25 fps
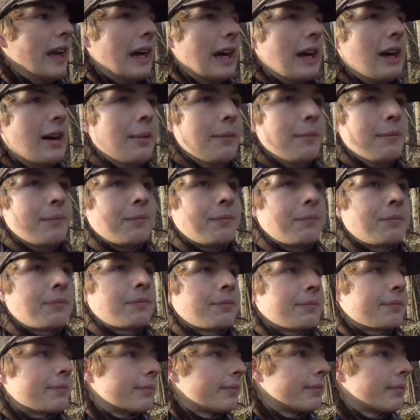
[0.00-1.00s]
a um,
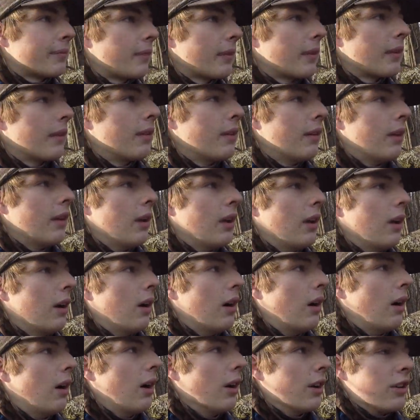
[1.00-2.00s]

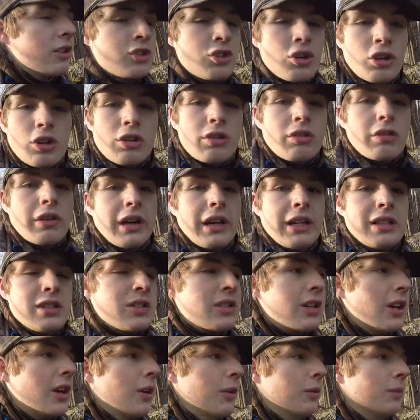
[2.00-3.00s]
on a jerk rig.
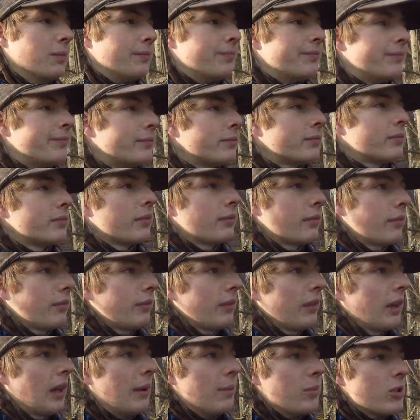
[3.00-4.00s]
So
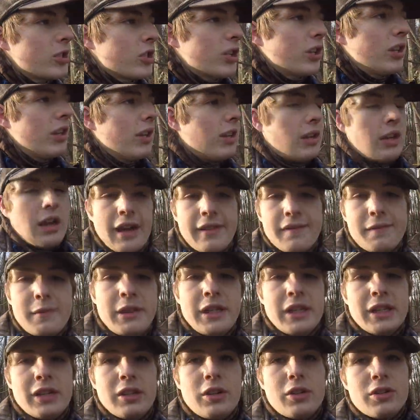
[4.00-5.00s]
I'm just gonna have
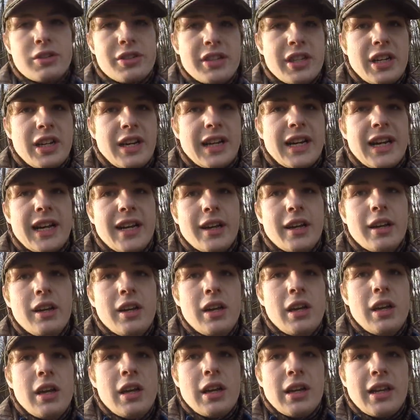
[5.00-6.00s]
me a little sit. I got a
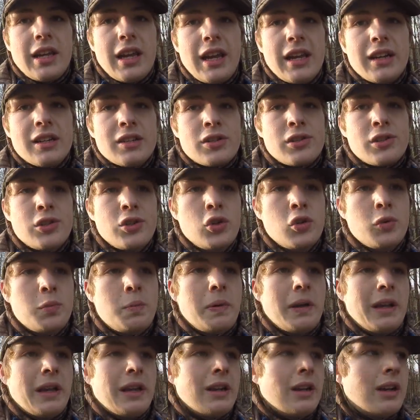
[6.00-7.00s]
can of
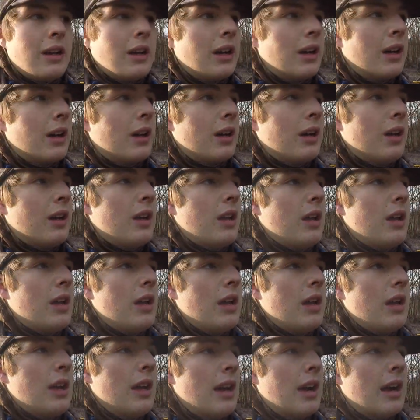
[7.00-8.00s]
soup, and uh,
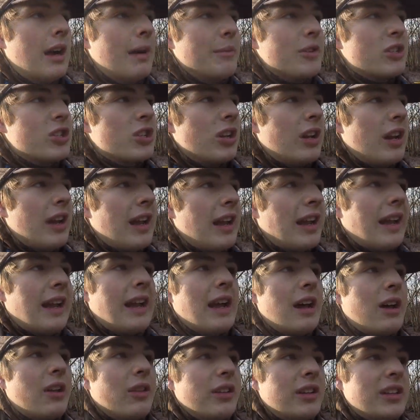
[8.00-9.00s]
I'm just gonna hang
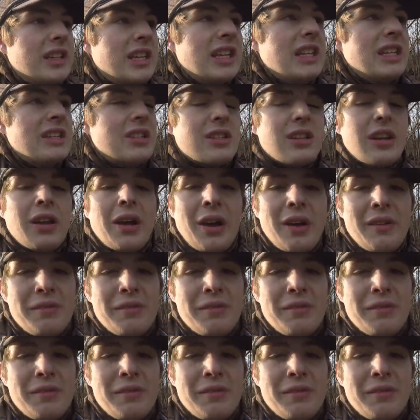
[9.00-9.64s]
out. The geese